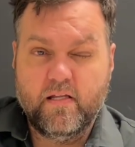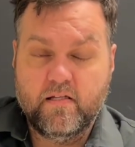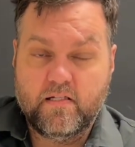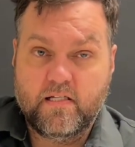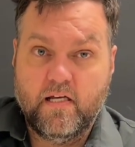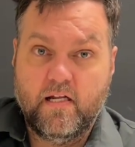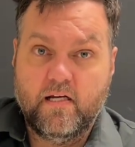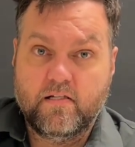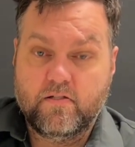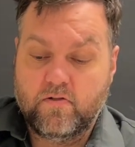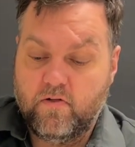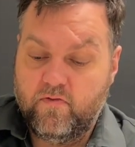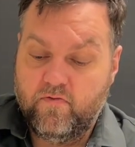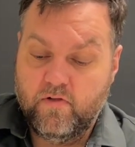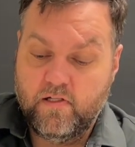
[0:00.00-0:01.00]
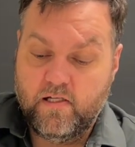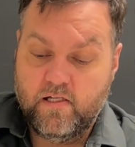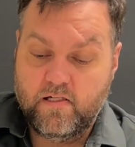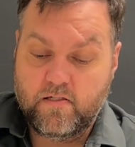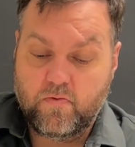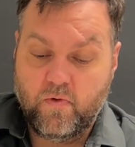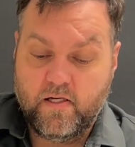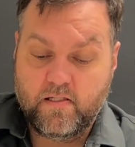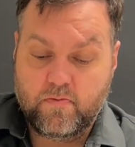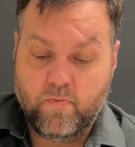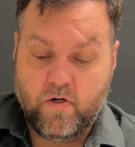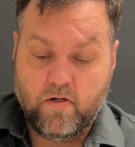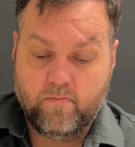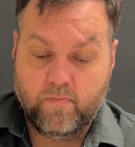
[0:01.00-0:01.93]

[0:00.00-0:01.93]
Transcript: the 10 ounce sort of really hit a sweet spot,